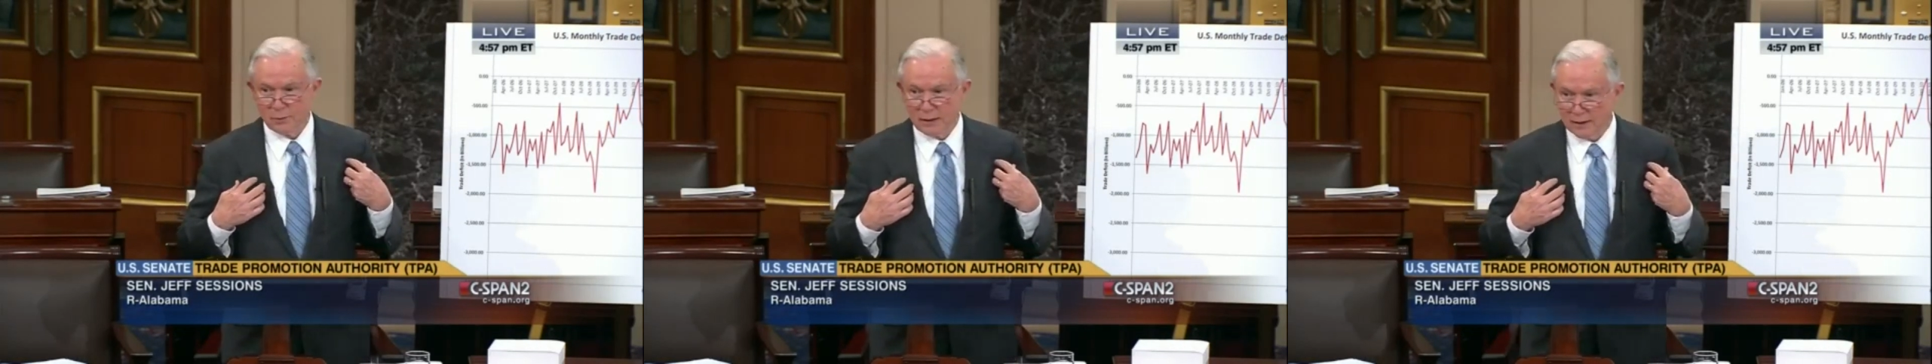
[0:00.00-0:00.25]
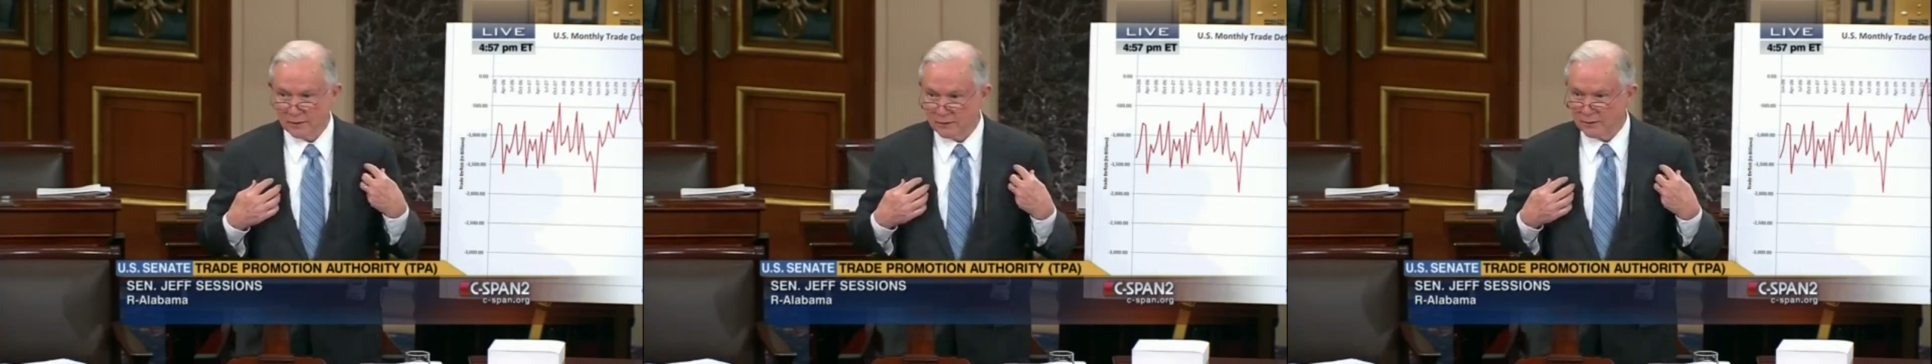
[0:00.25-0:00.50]

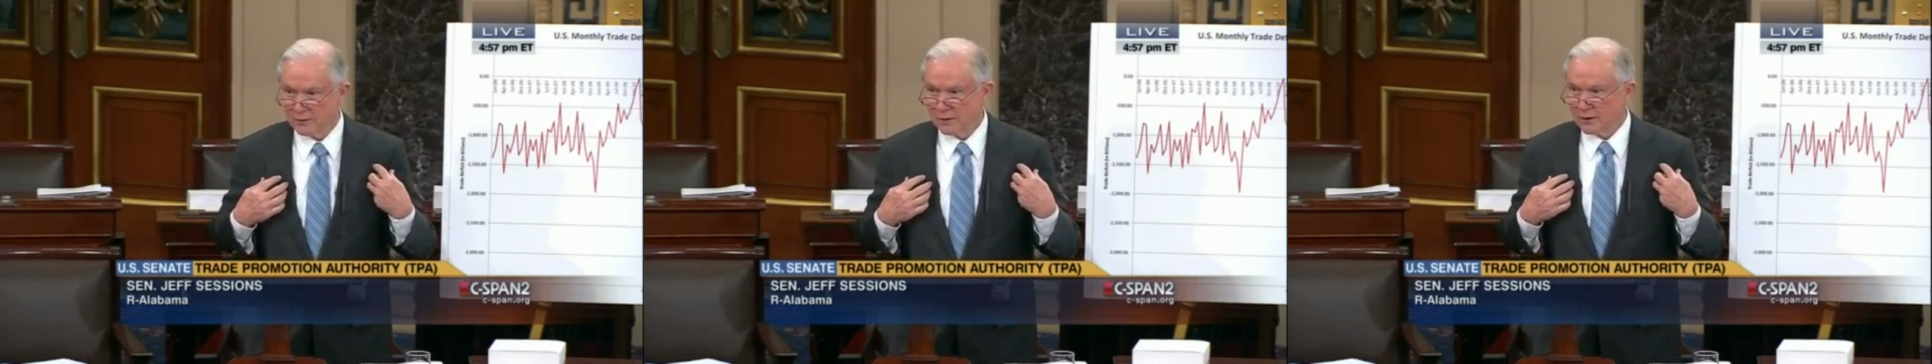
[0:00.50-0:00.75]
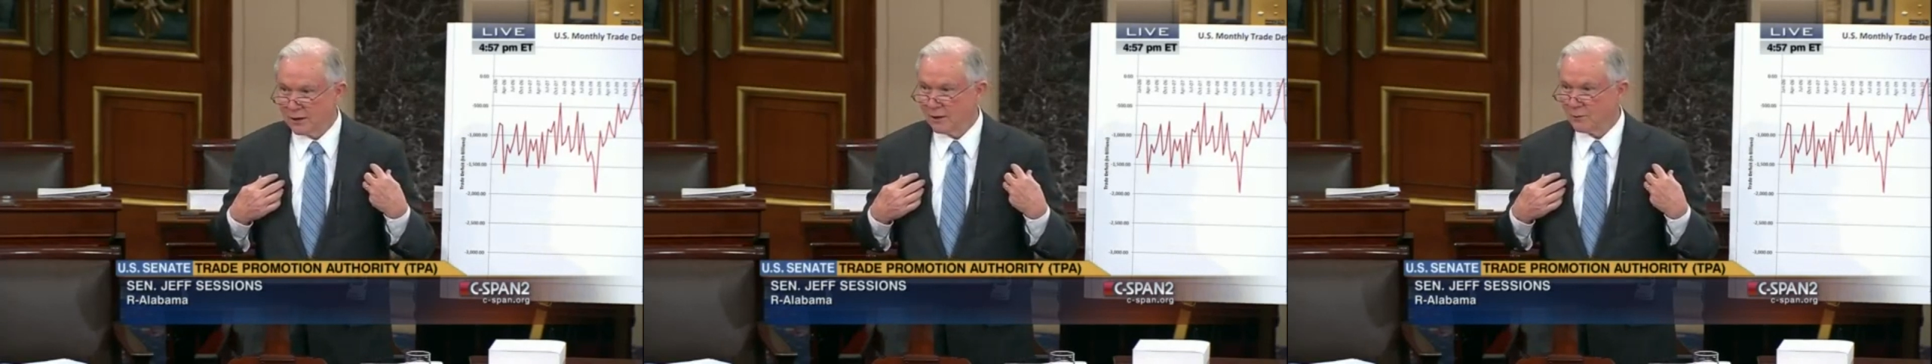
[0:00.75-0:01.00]
policies
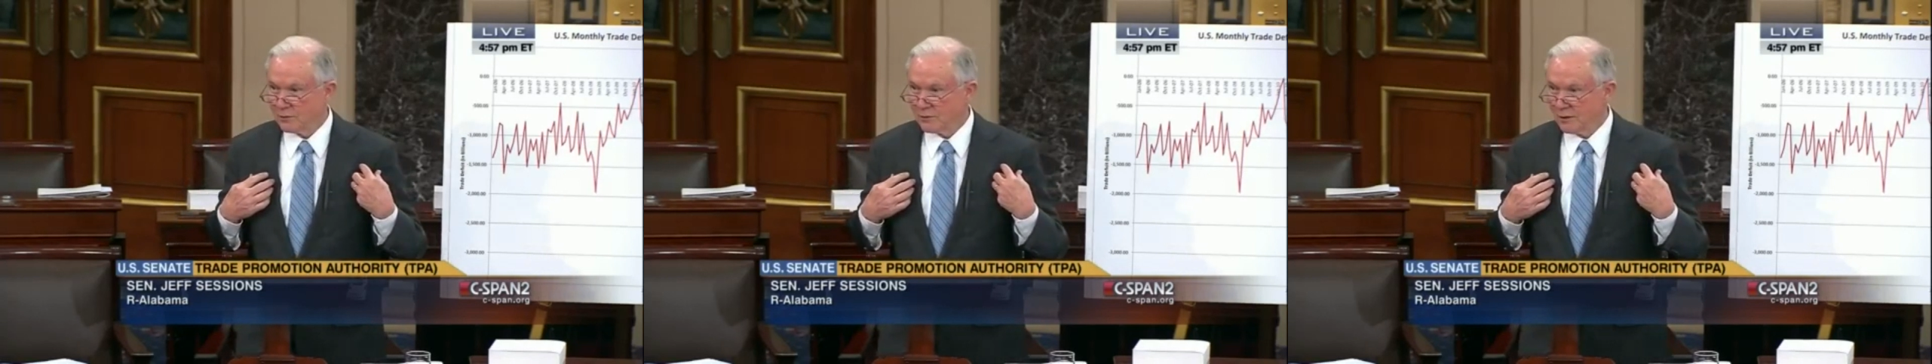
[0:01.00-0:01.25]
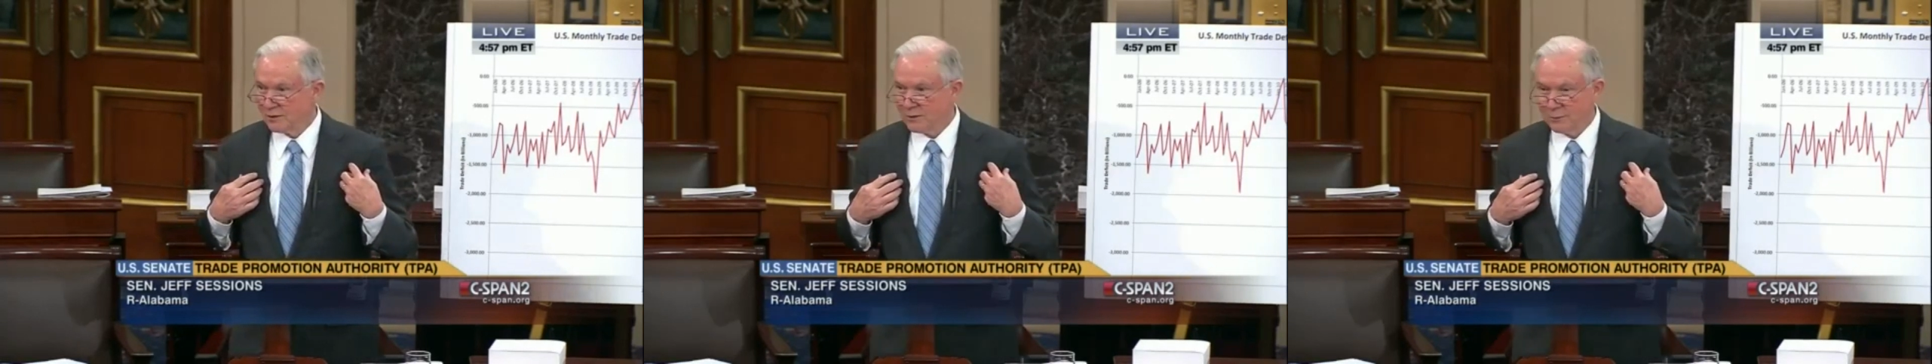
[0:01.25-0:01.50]
that Congress
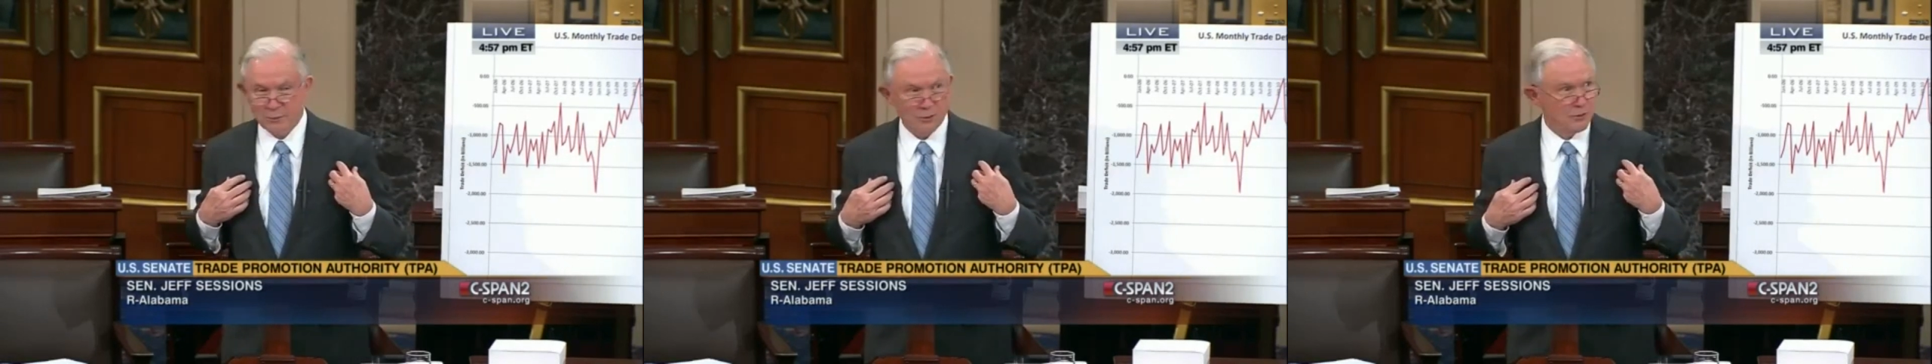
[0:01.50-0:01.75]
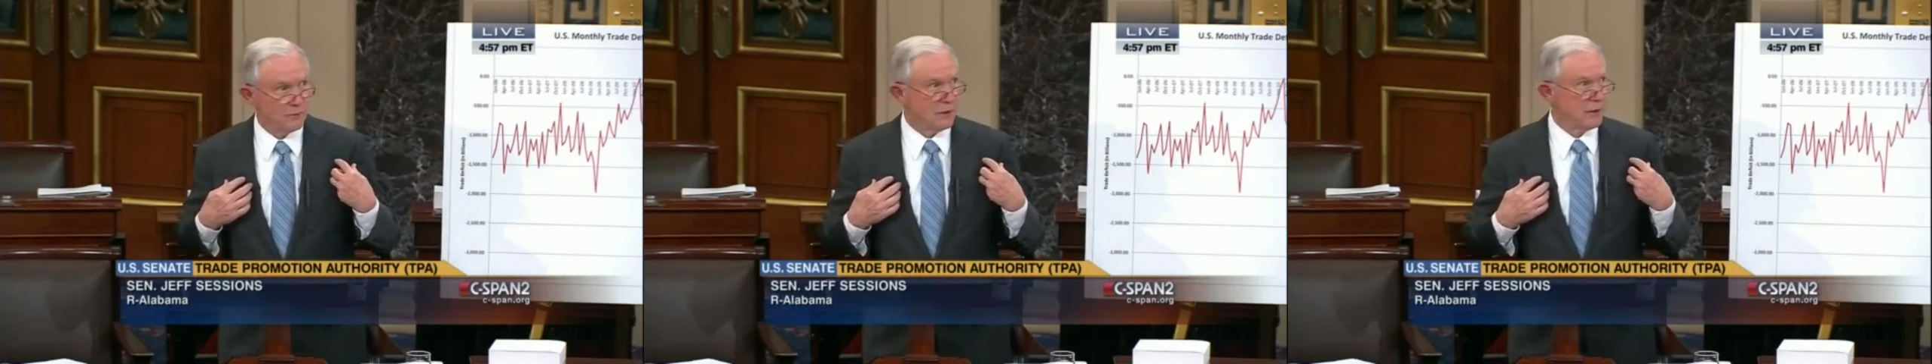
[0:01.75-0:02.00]
doesn't
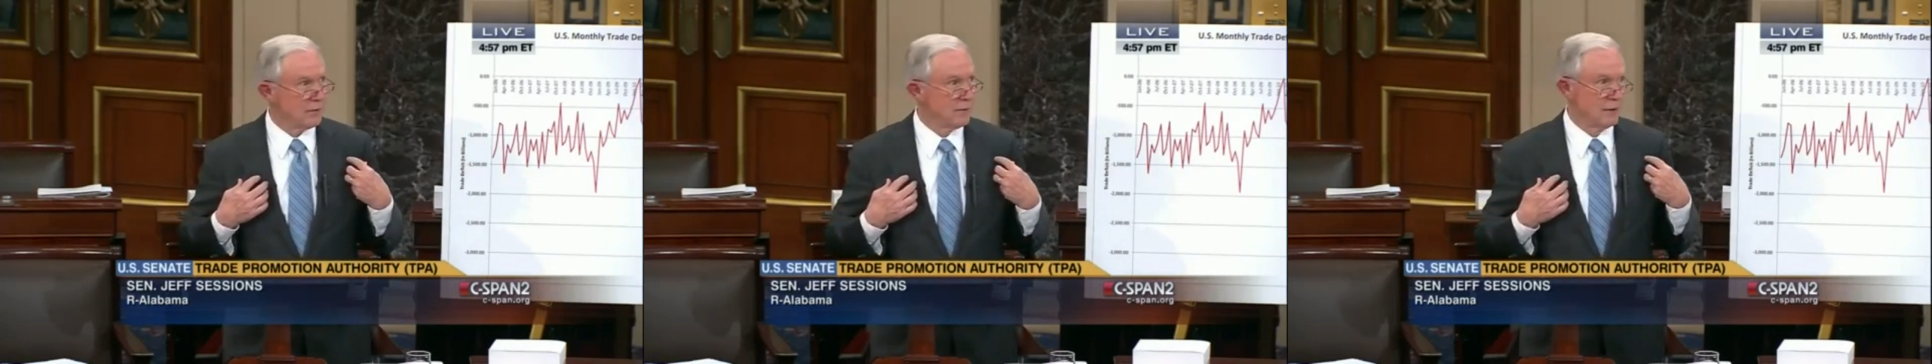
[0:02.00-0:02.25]
approve of?